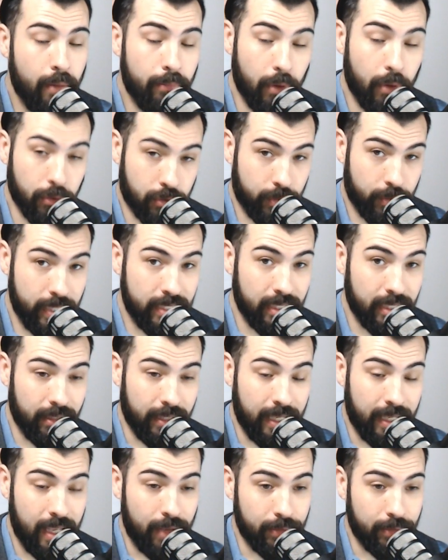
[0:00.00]
Most
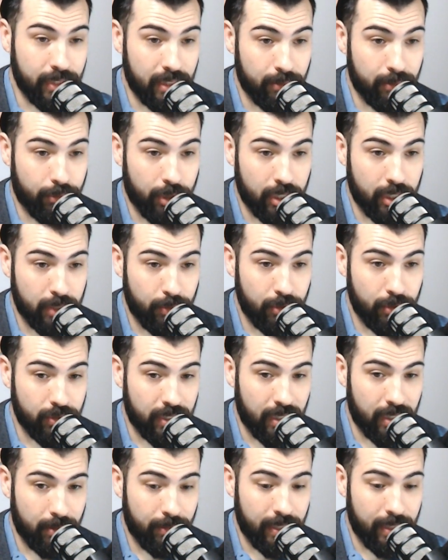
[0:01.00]
recently, it was in the British
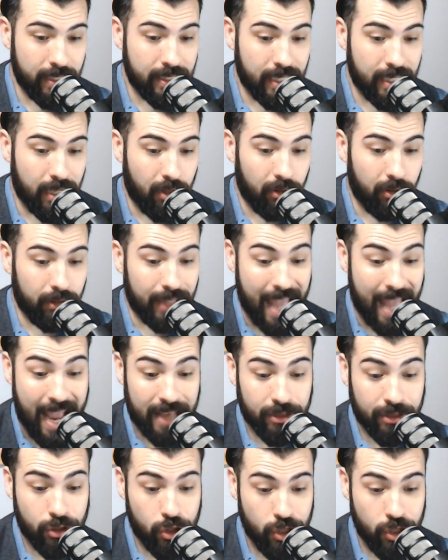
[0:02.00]
Museum until
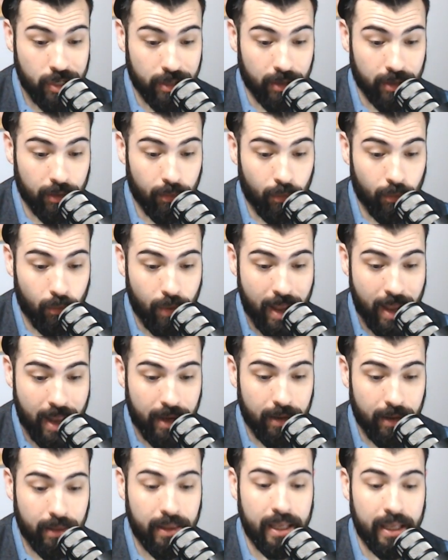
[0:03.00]
last year,
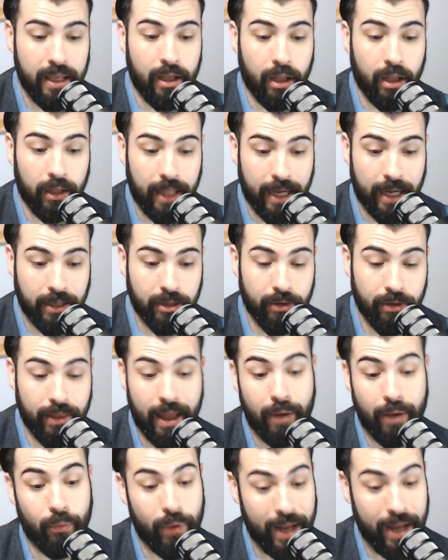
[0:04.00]
when the collector
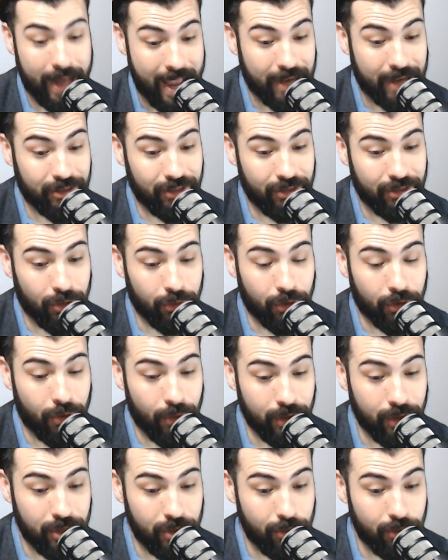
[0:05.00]
that we had actually sold the
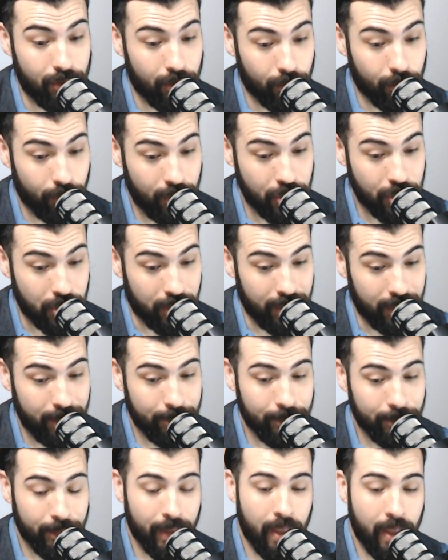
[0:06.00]
coin to originally
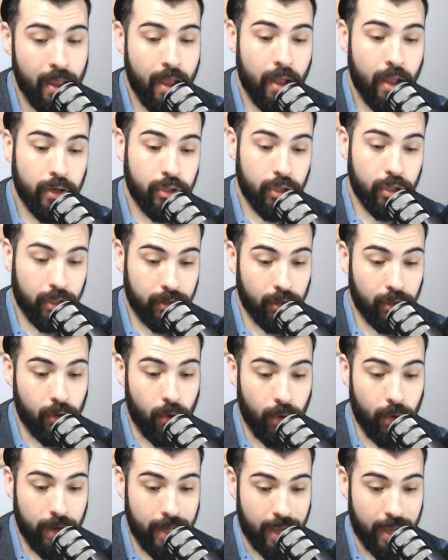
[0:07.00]
took the
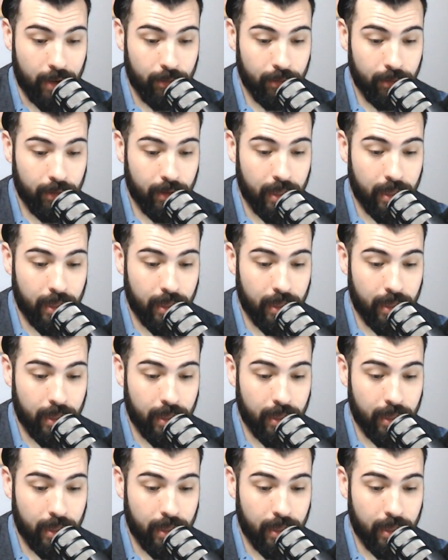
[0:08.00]
coin out,